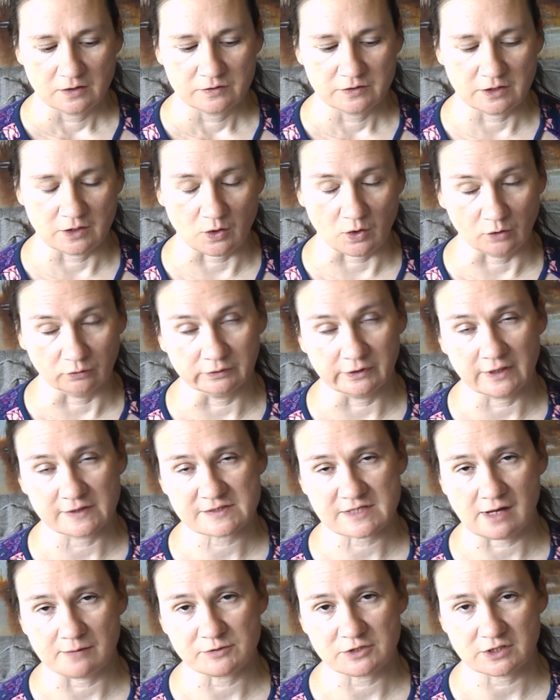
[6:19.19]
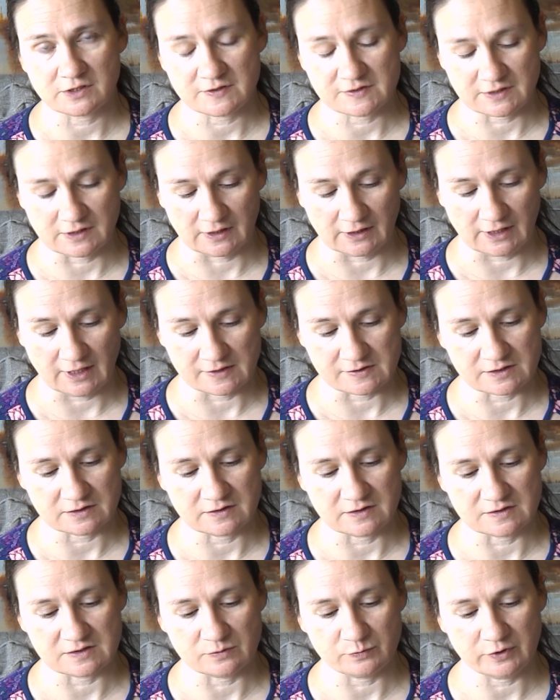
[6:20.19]
The only exception is in the case of
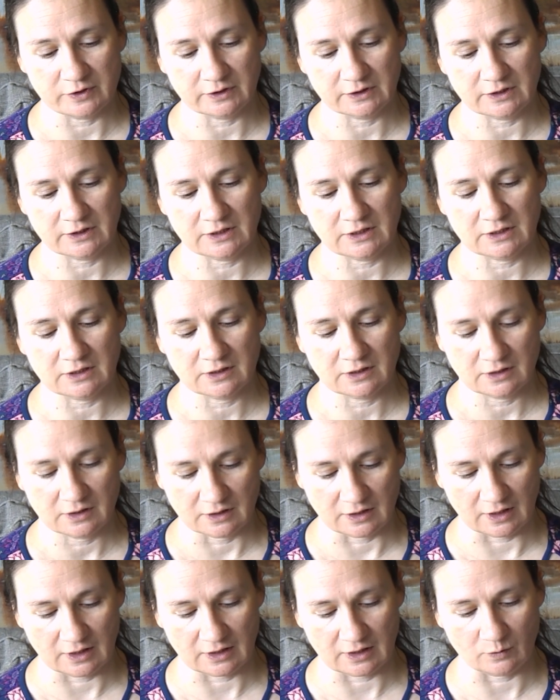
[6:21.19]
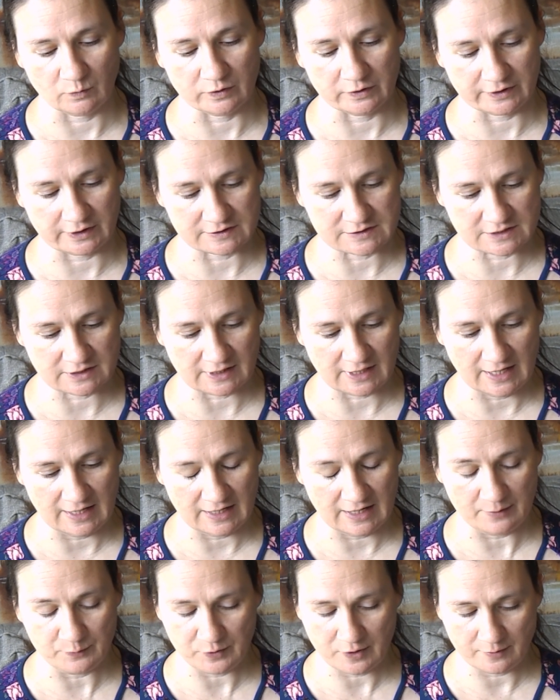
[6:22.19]
disability, and I will get to
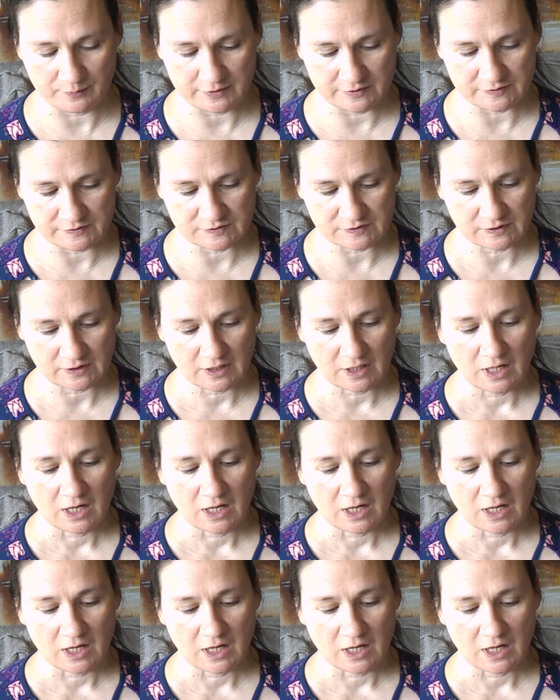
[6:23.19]
that, I promise.